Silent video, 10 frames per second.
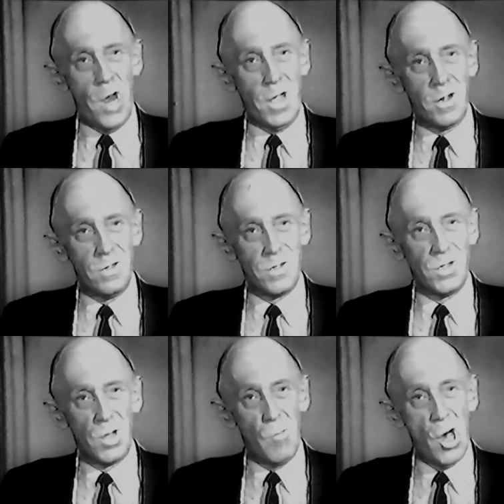
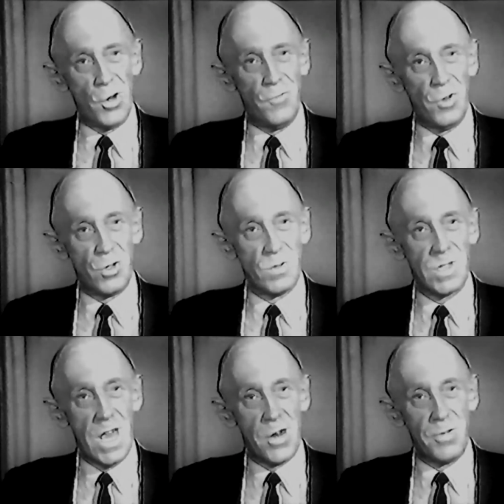Frankness is a modern virtue,
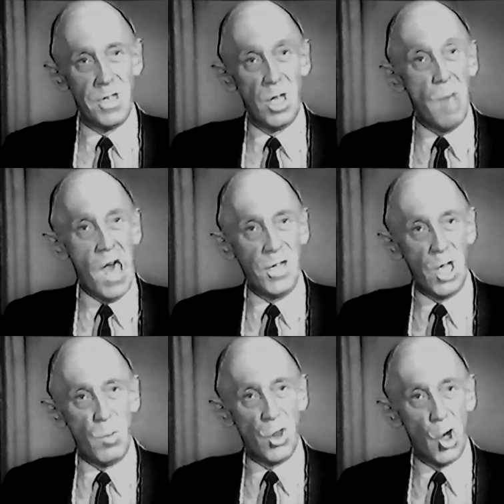Slattery. In my
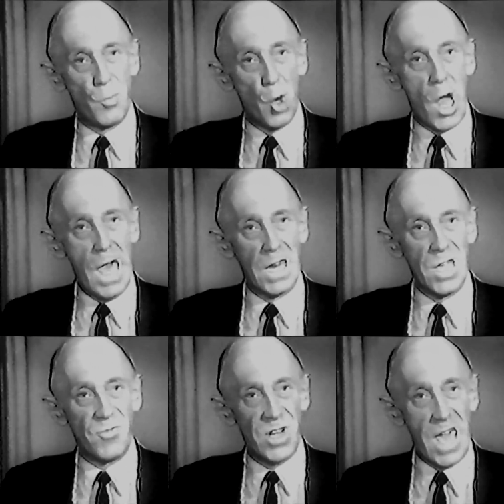day, we thought more
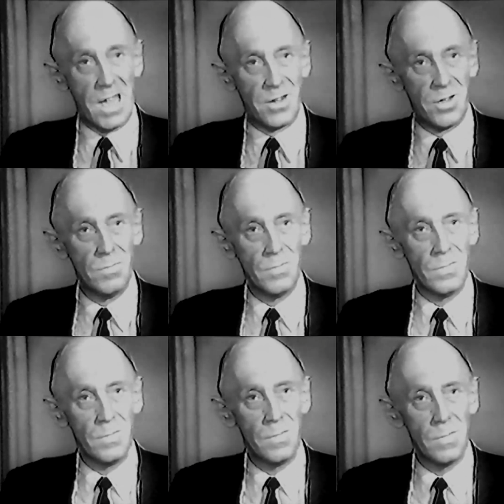highly of tact.
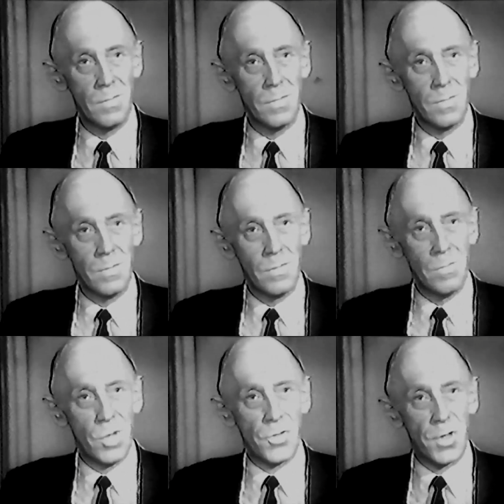
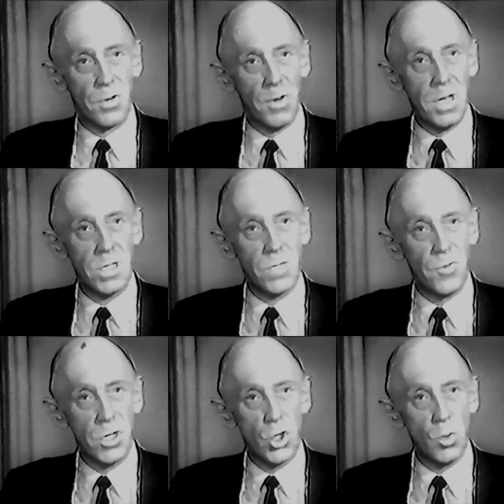But the greatest
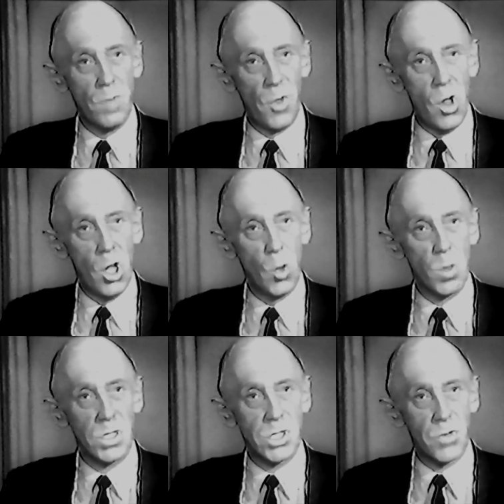virtue of
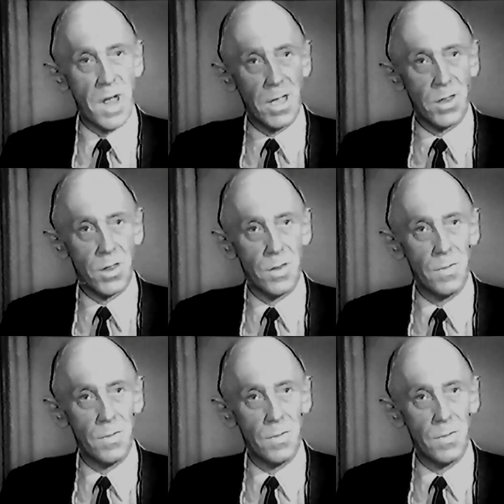all was strength.